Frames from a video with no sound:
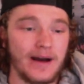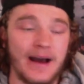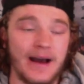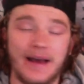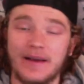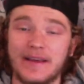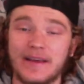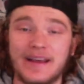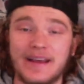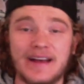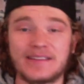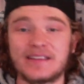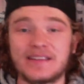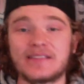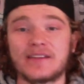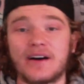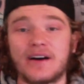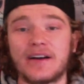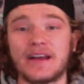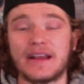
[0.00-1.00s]
He hasn't
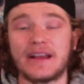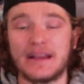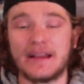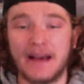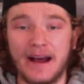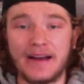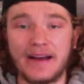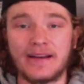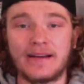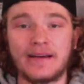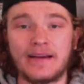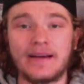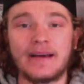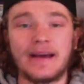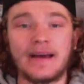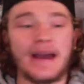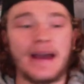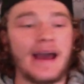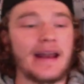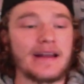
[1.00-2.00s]
done it yet.
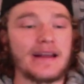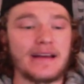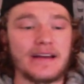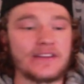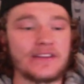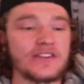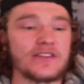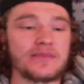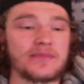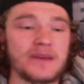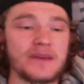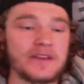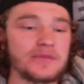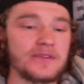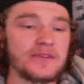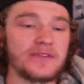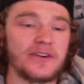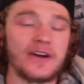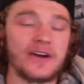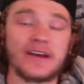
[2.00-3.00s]
And it just makes me
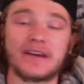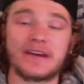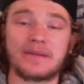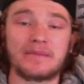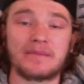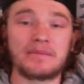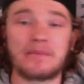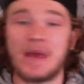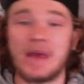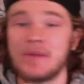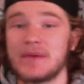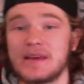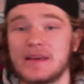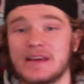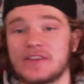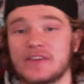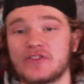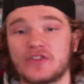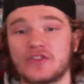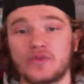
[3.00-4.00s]
feel like maybe
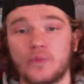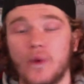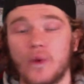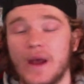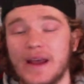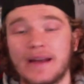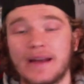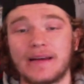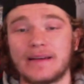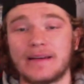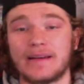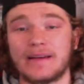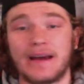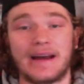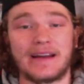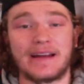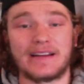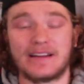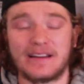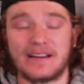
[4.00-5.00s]
he's just waiting,
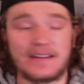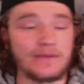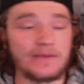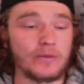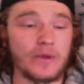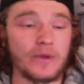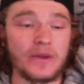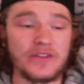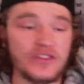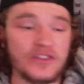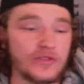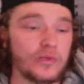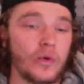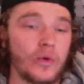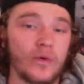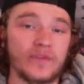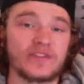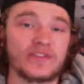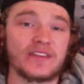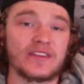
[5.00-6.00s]
and we just
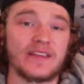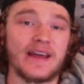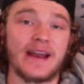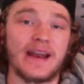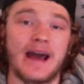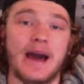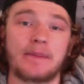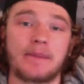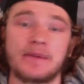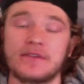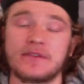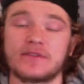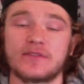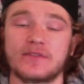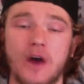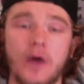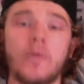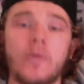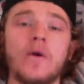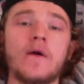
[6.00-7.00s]
won't see that happen.
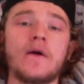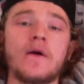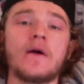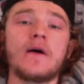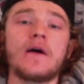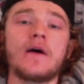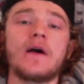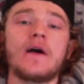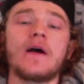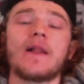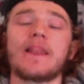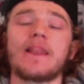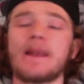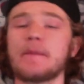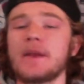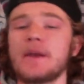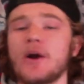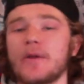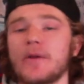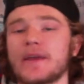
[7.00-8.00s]
So let
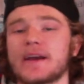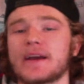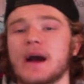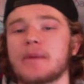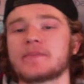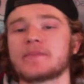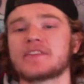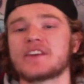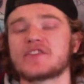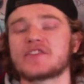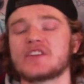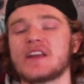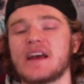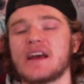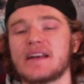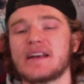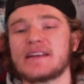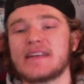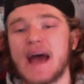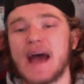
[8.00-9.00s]
me know in the comment section
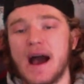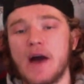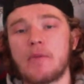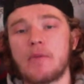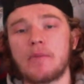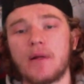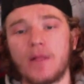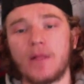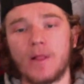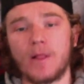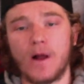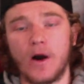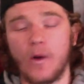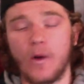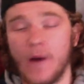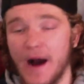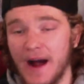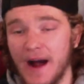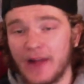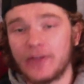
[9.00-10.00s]
down
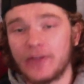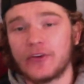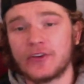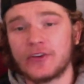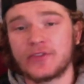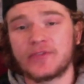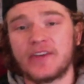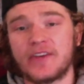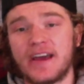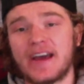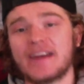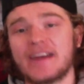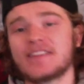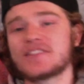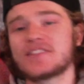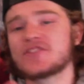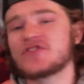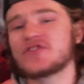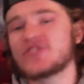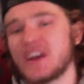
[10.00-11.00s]
below. Islanders
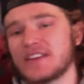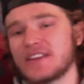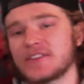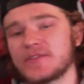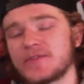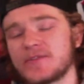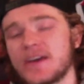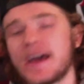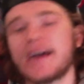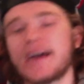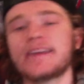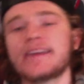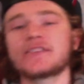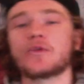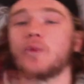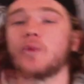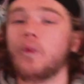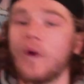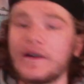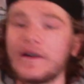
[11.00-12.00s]
fans, Jets fans,
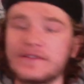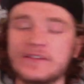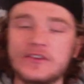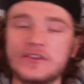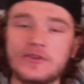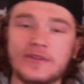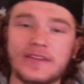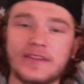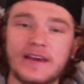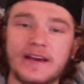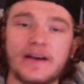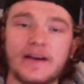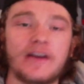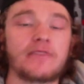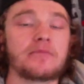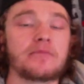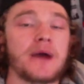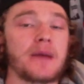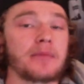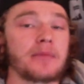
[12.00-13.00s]
what do you think
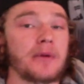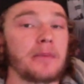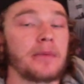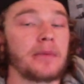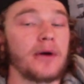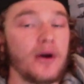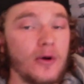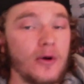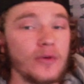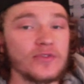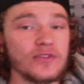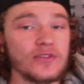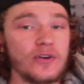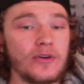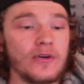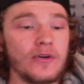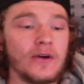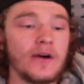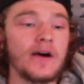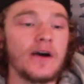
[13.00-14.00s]
of my
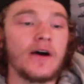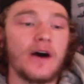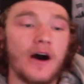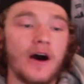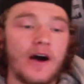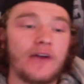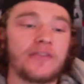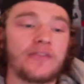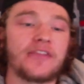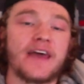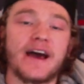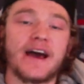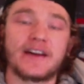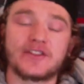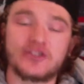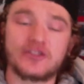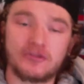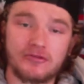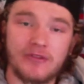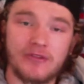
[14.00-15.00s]
proposal of
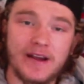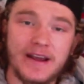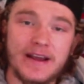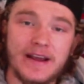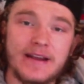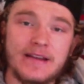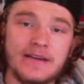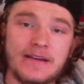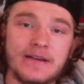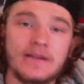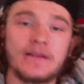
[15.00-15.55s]
that trade?